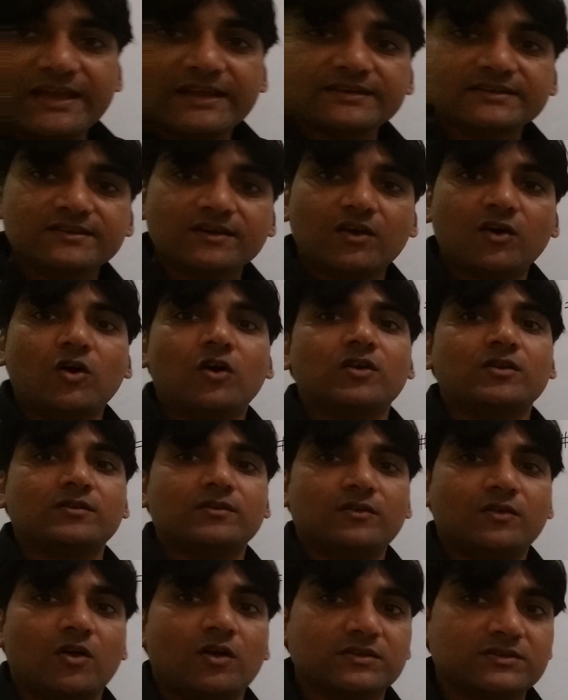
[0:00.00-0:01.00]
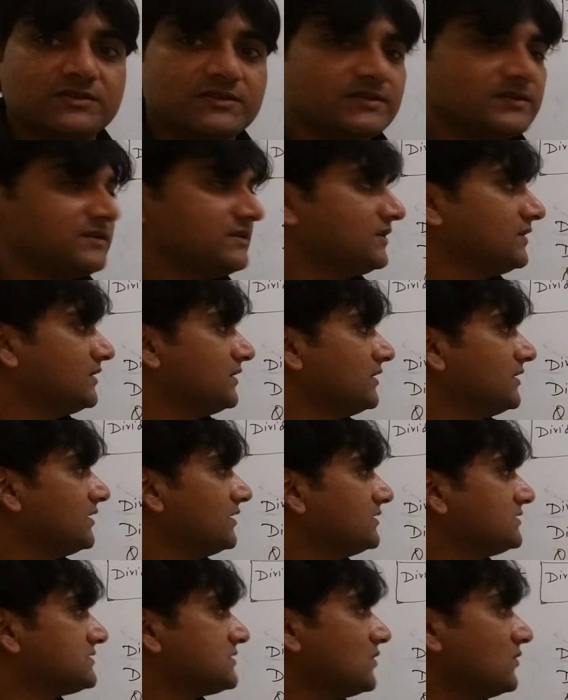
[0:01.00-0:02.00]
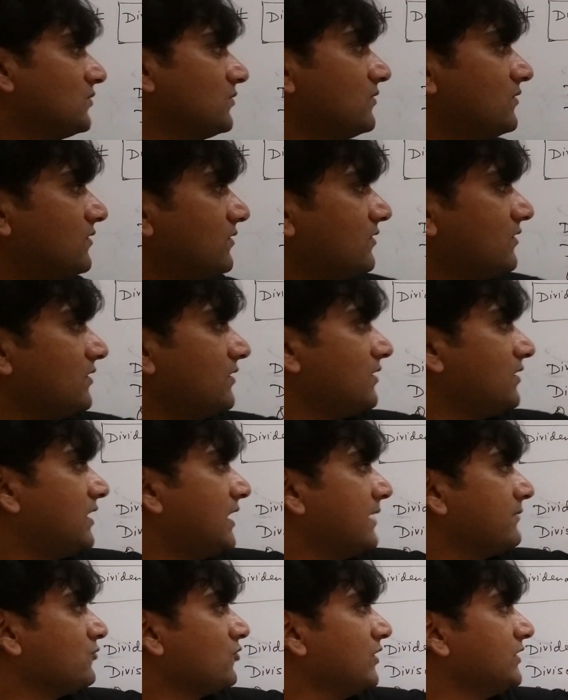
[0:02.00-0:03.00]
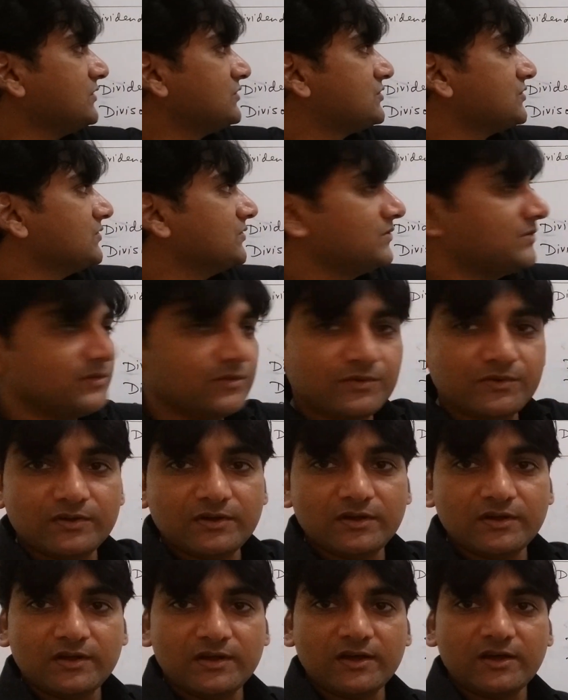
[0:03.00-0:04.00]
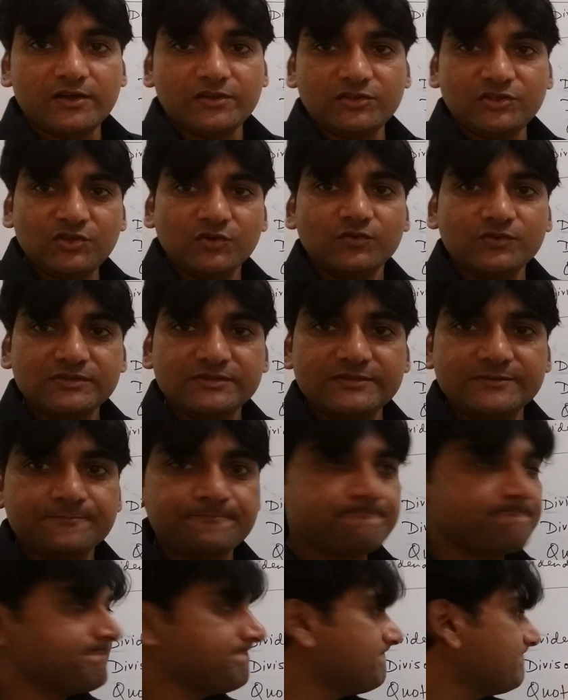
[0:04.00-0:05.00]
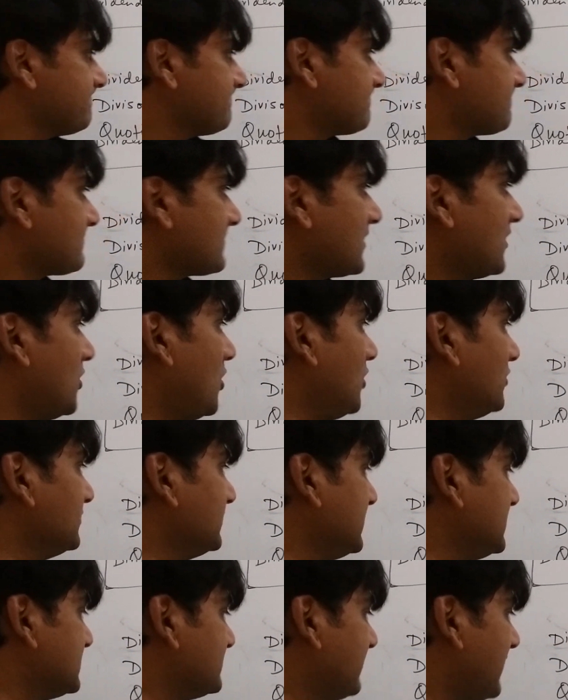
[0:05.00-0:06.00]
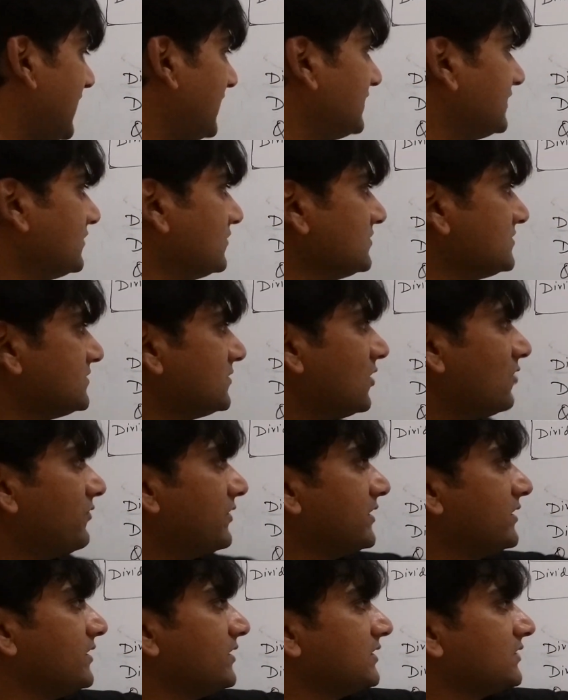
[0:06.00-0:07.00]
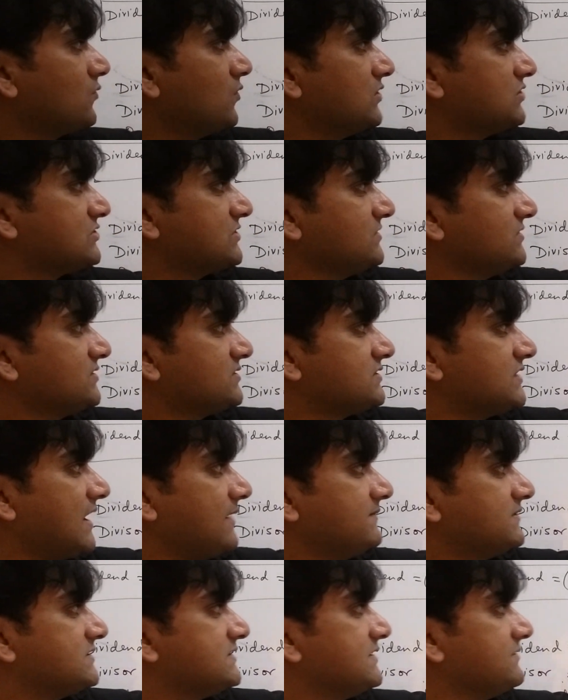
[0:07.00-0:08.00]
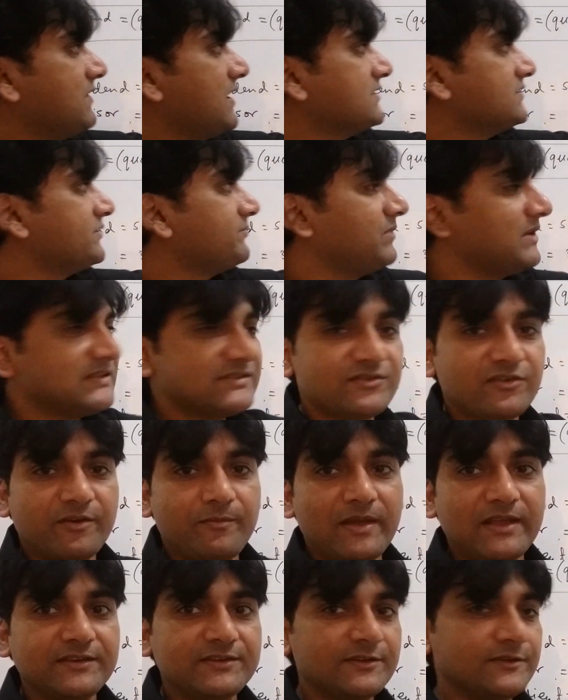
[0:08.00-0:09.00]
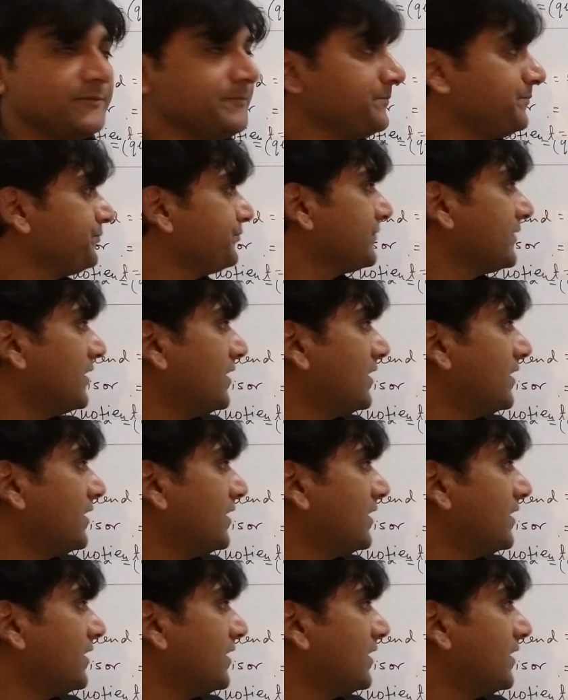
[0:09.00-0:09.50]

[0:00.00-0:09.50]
get or not. So I'm going to use all these values over here. Quotient times divisor plus remainder.